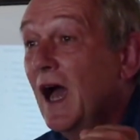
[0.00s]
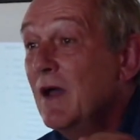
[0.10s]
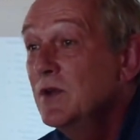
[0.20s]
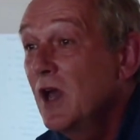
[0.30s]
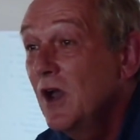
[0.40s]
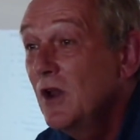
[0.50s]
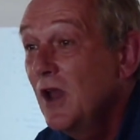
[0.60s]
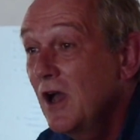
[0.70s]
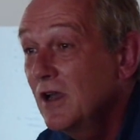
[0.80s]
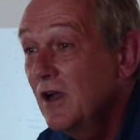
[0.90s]
I'm no
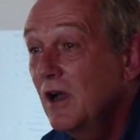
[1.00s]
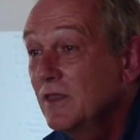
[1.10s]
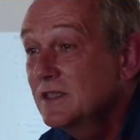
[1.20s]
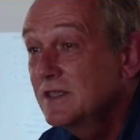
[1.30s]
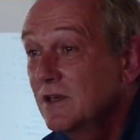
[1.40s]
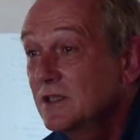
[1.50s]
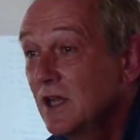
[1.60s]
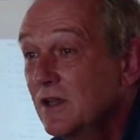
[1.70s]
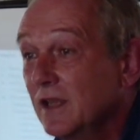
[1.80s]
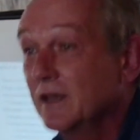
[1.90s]
longer on the
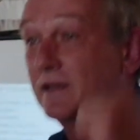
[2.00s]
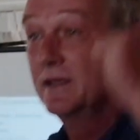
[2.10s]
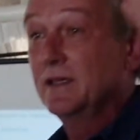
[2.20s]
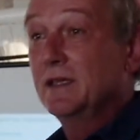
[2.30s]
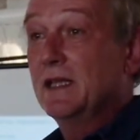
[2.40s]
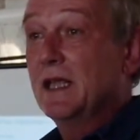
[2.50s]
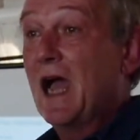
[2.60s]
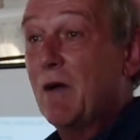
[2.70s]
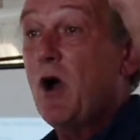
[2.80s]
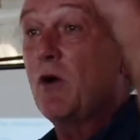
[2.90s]
serotonin.
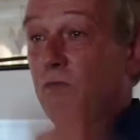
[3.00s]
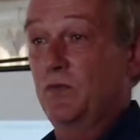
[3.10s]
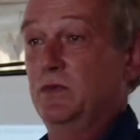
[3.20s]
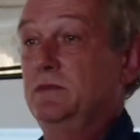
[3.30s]
I'm off.